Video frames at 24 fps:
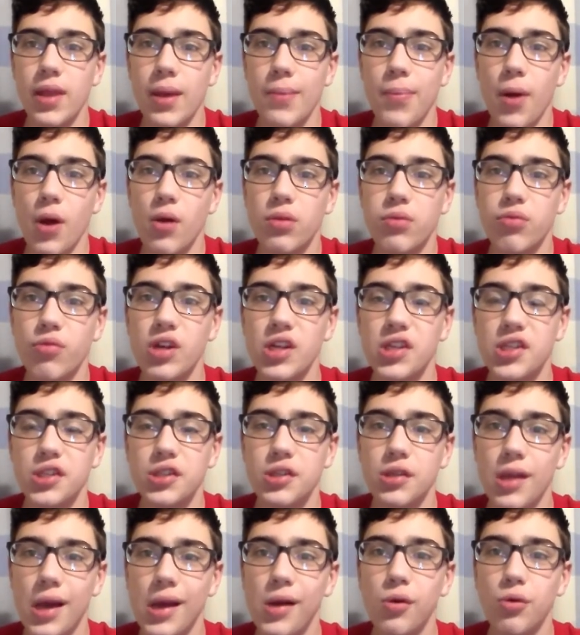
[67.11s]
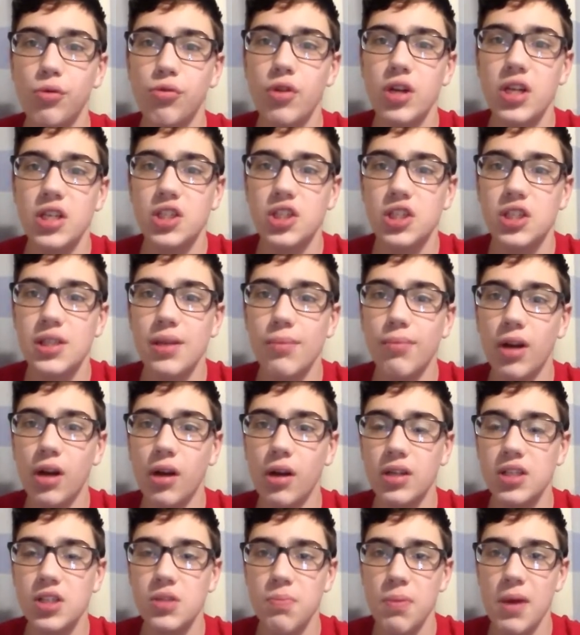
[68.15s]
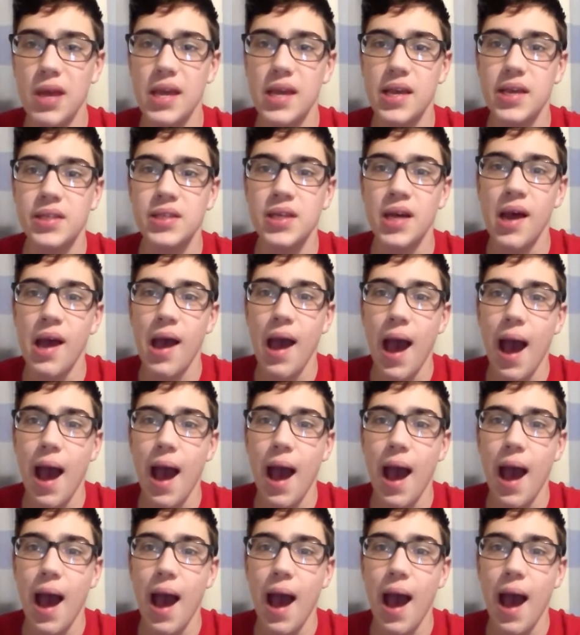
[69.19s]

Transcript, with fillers: They both reach, they all reach a similar speed.